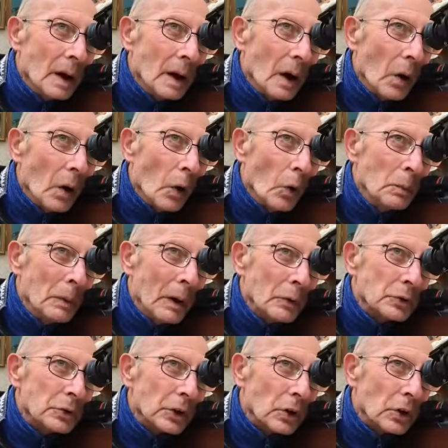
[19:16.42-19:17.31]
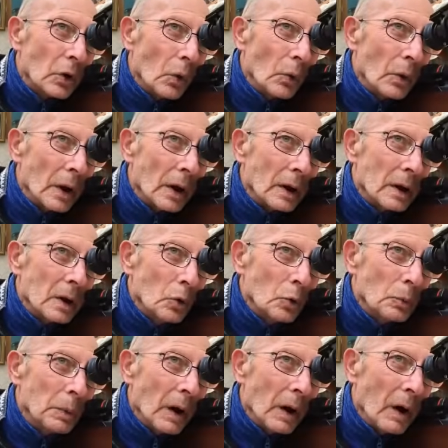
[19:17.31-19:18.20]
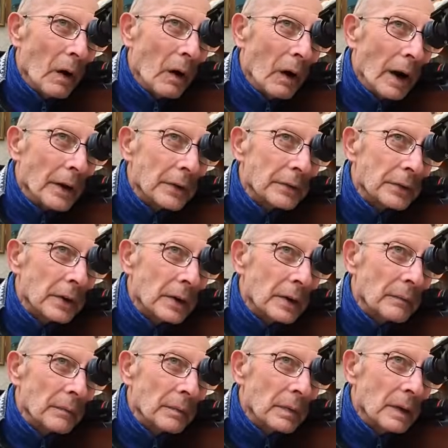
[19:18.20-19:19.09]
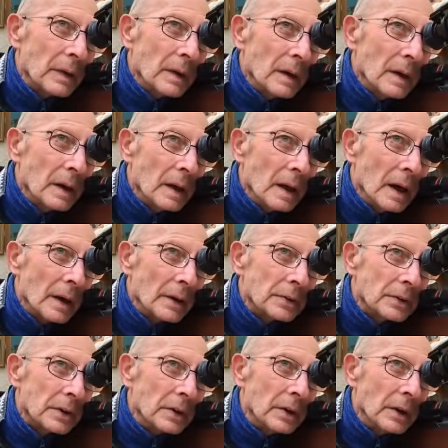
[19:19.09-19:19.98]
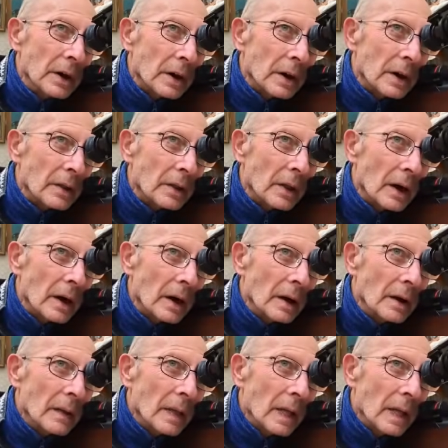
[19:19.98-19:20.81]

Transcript: Almost the corner, a little bit high, see it? That's the nick there.